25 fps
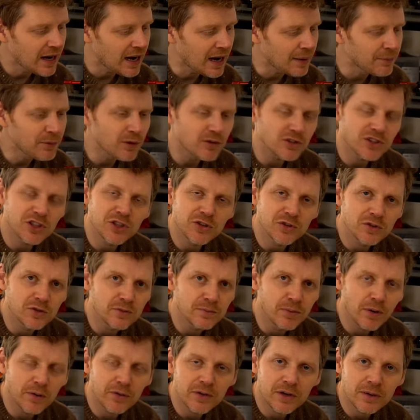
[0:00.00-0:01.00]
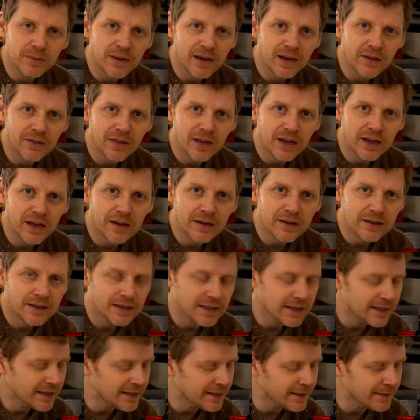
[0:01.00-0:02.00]
I'm not too bothered about
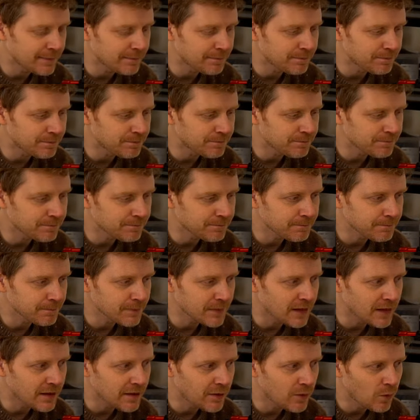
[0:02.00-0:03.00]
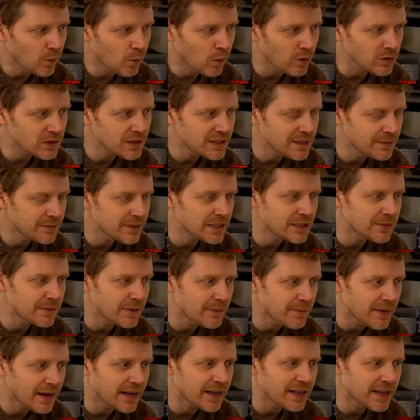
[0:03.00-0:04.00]
that. What seems to
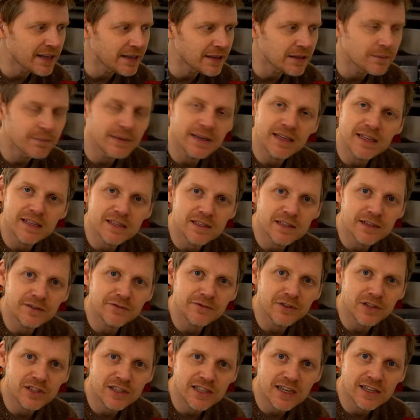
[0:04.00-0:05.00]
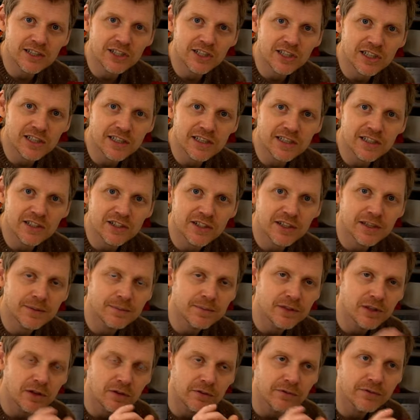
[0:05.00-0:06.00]
be making the biggest difference actually in
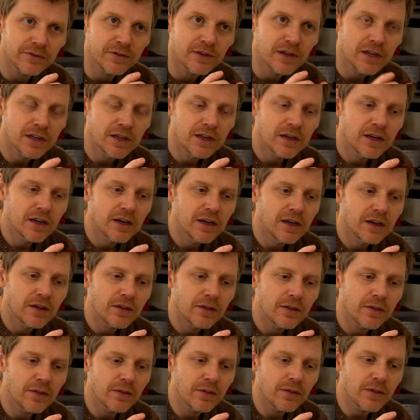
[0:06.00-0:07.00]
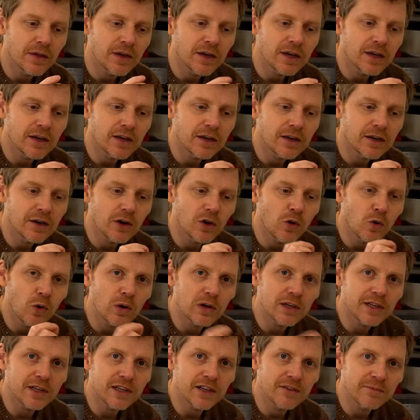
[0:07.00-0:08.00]
terms of the
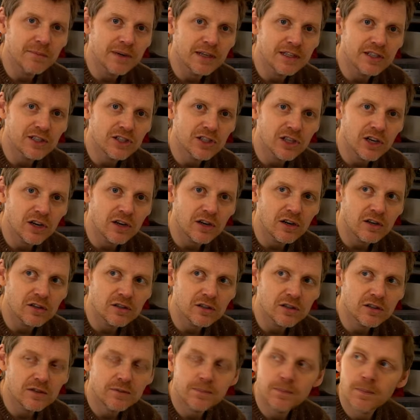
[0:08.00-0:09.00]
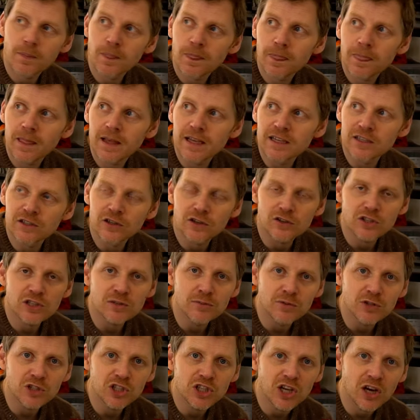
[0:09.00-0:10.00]
quality of my stars is not
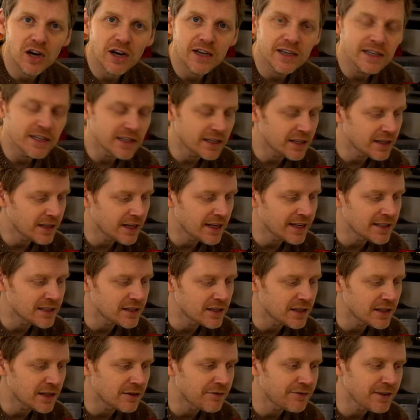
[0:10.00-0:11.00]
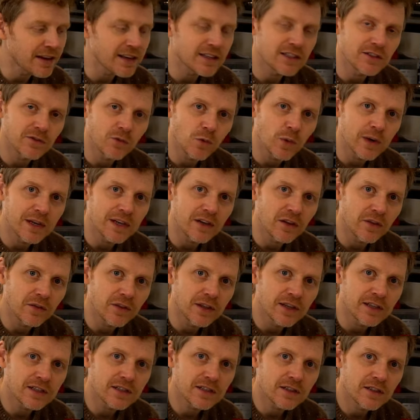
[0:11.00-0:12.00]
so much guiding, it's the effect of wind on
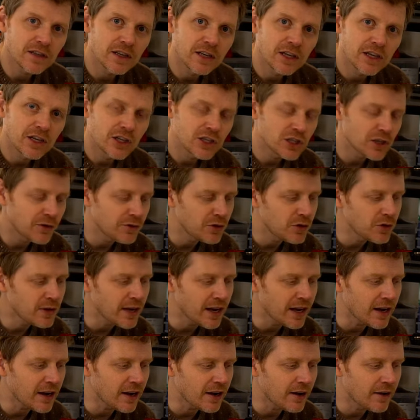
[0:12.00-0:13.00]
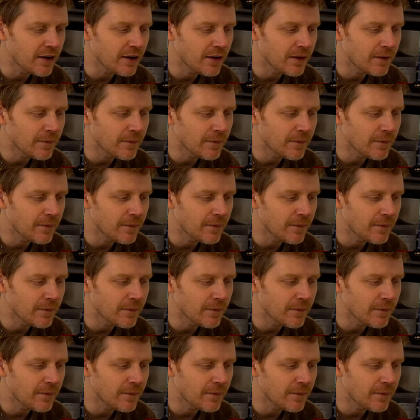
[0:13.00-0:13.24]
this. So if you get